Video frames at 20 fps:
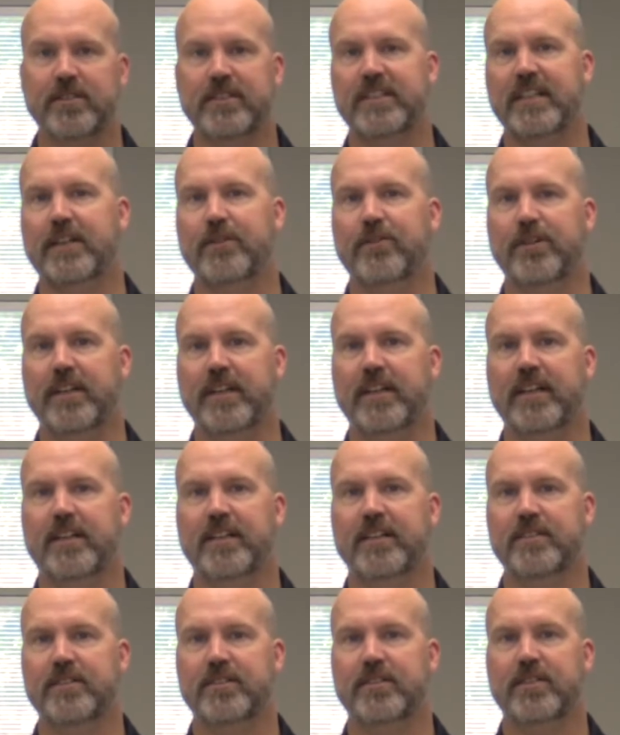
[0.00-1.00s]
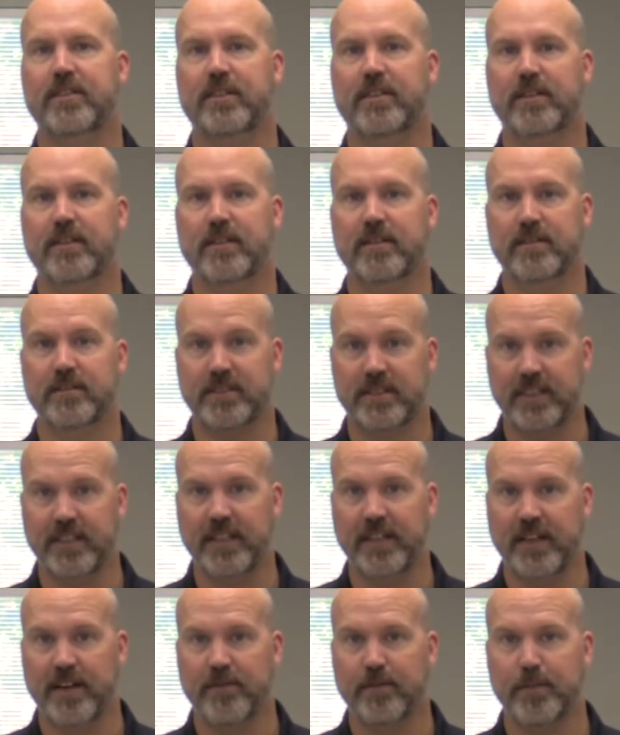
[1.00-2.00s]
integrity of this city
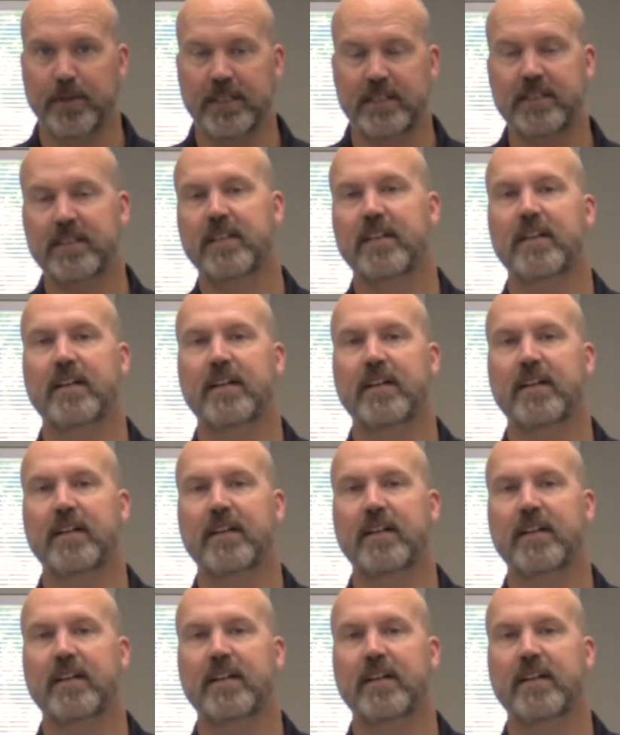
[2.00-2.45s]
government.